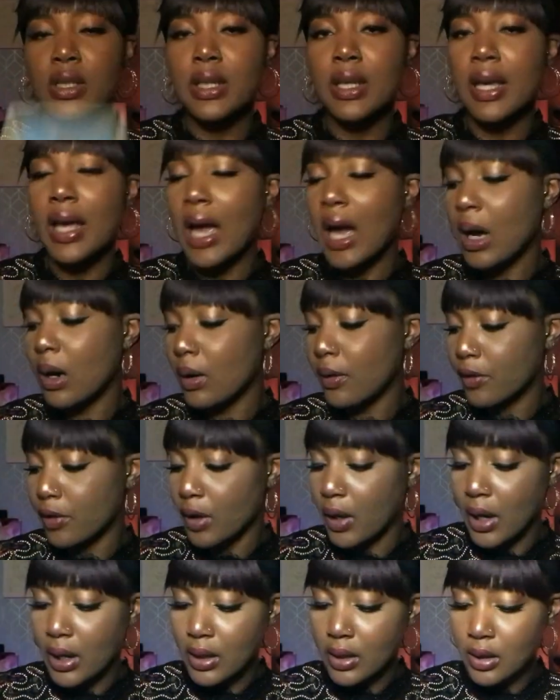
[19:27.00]
to get out of
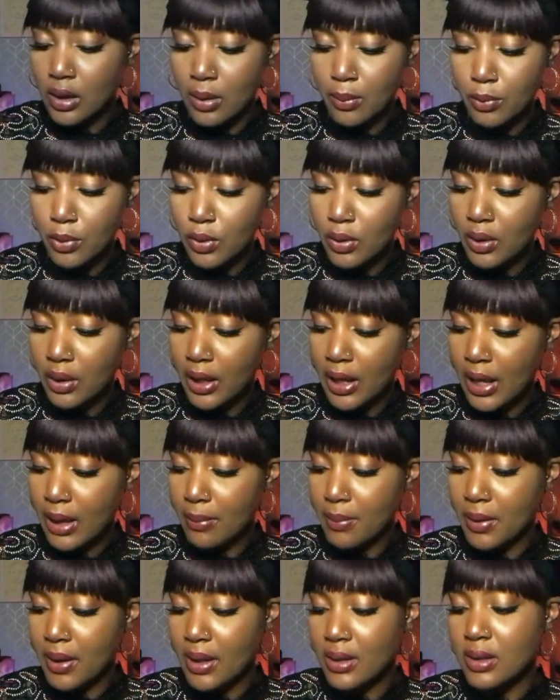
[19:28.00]
your head and communicate,
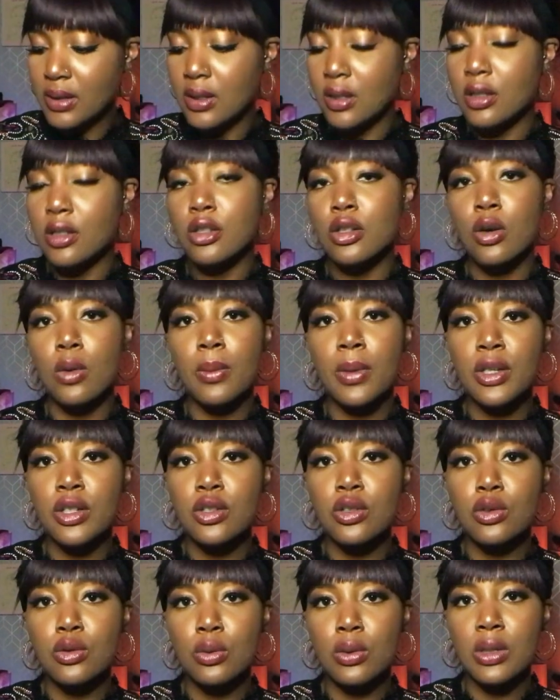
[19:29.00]
because this is so much
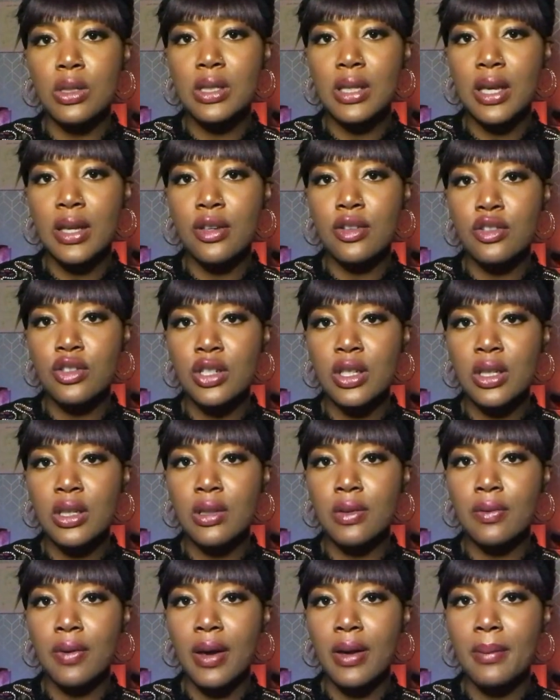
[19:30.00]
Swords energy,
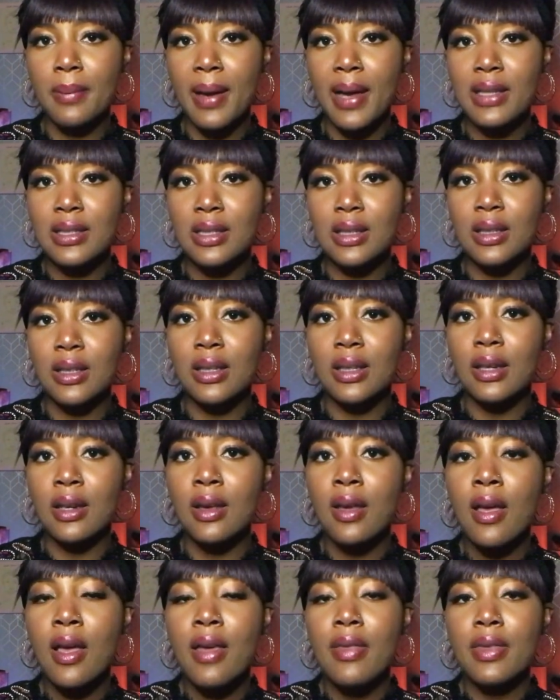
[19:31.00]
Divine Masculine,
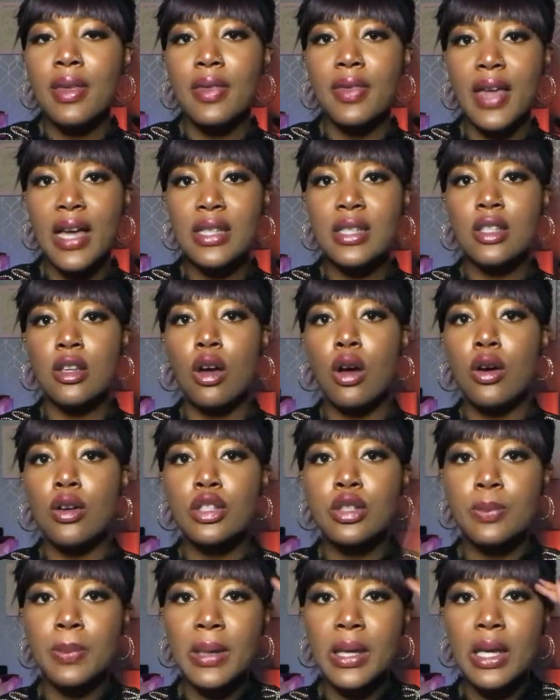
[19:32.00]
that's all
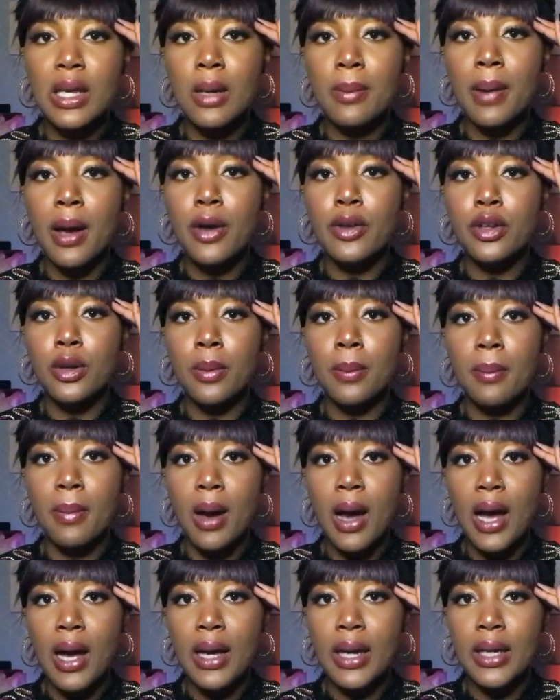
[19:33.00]
speaking about your
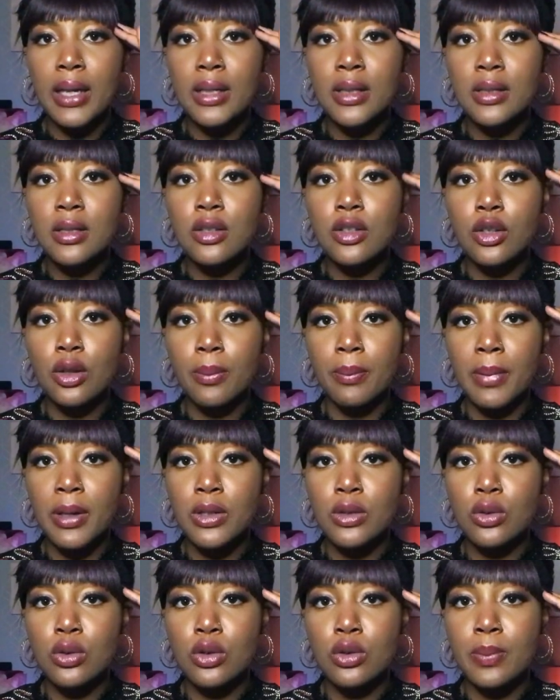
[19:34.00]
mind, your
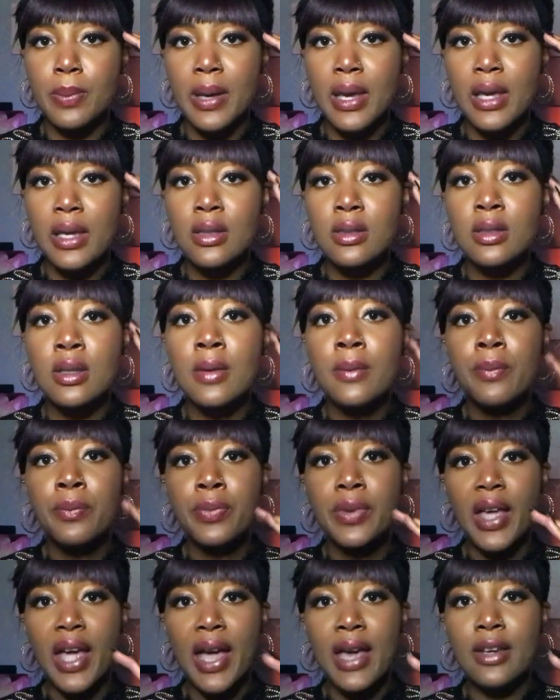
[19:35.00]
mental space,
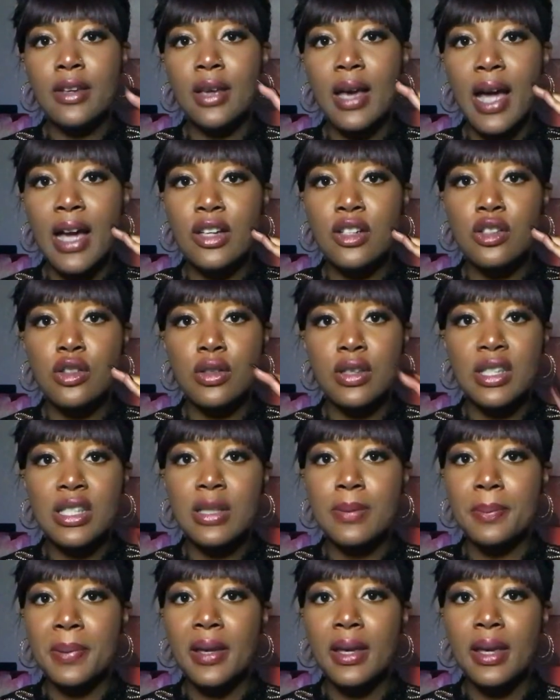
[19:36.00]
and actually
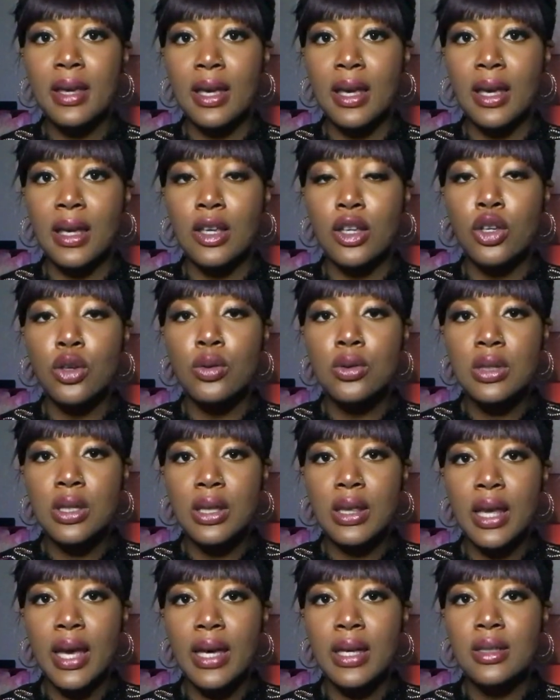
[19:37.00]
speaking,
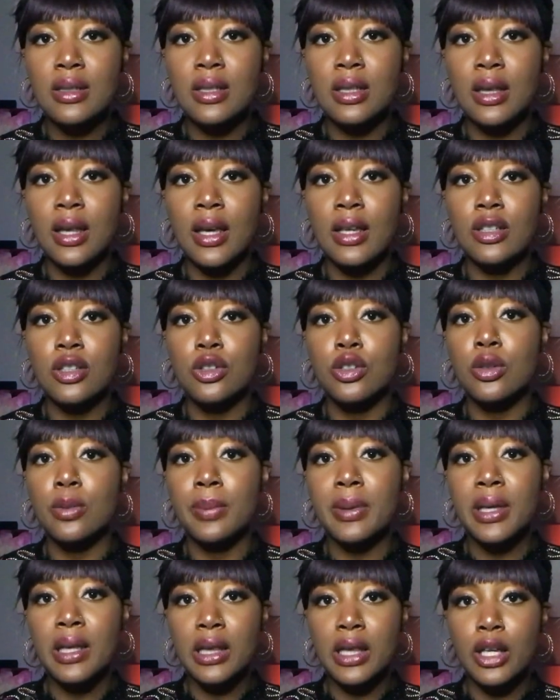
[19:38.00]
using that intellect to
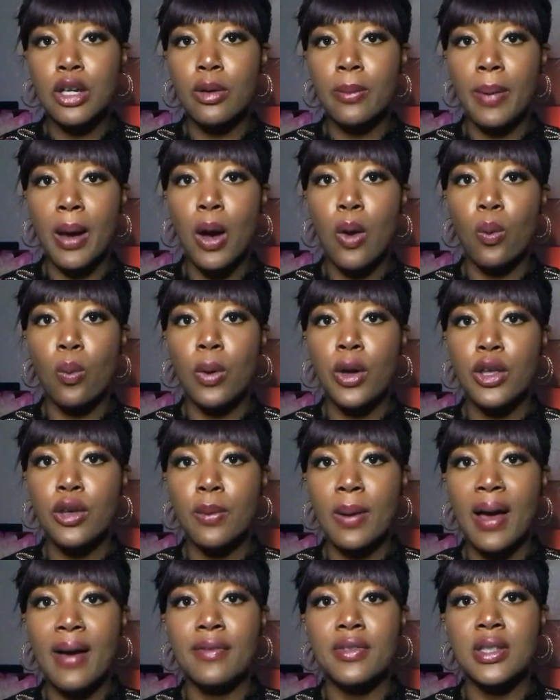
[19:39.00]
be clear about what
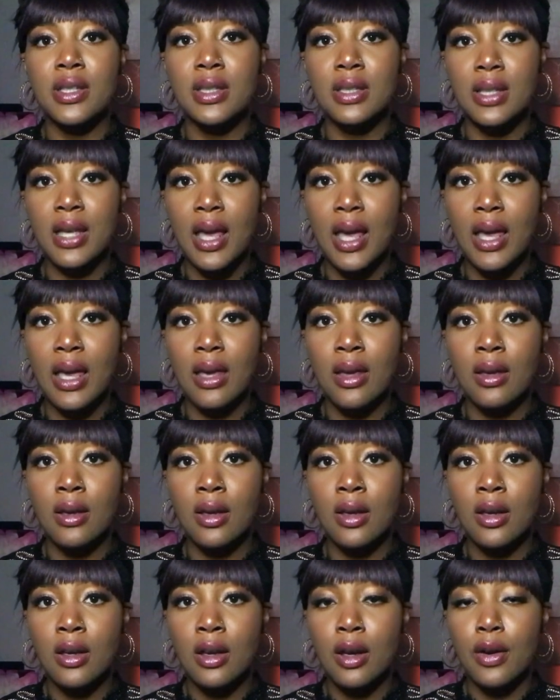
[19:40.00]
you have to say.
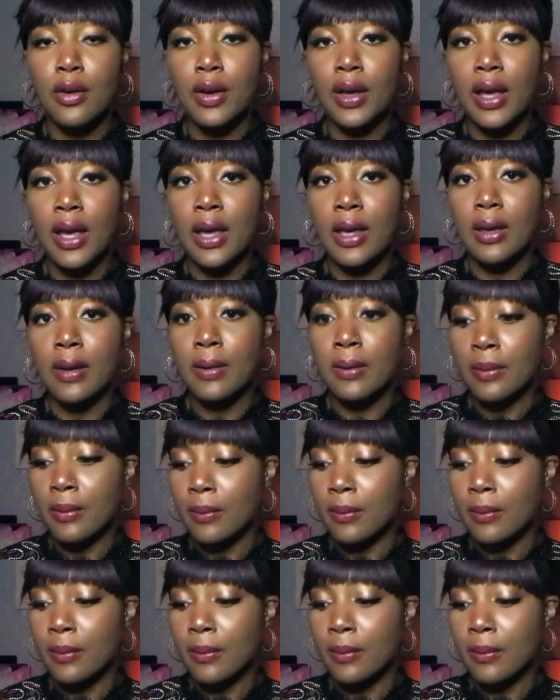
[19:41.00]
Okay,